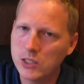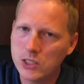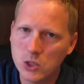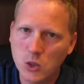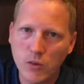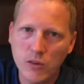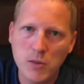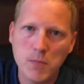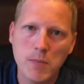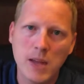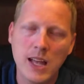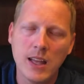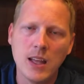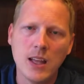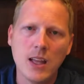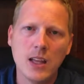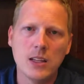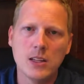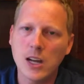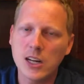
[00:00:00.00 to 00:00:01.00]
Just go to
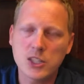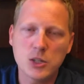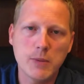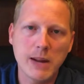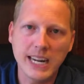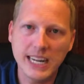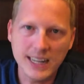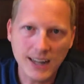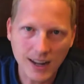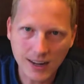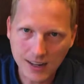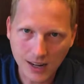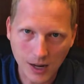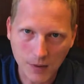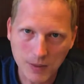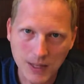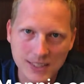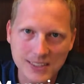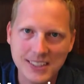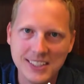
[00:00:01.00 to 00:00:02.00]

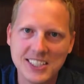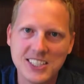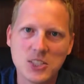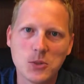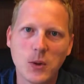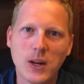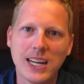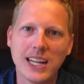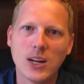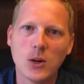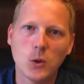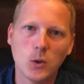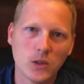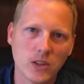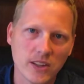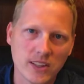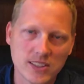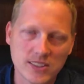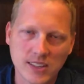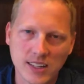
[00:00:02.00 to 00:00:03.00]
drmanny.com. That's the easiest way to get a hold
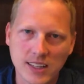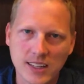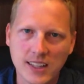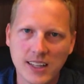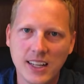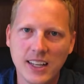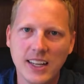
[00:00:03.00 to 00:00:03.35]
of this thing.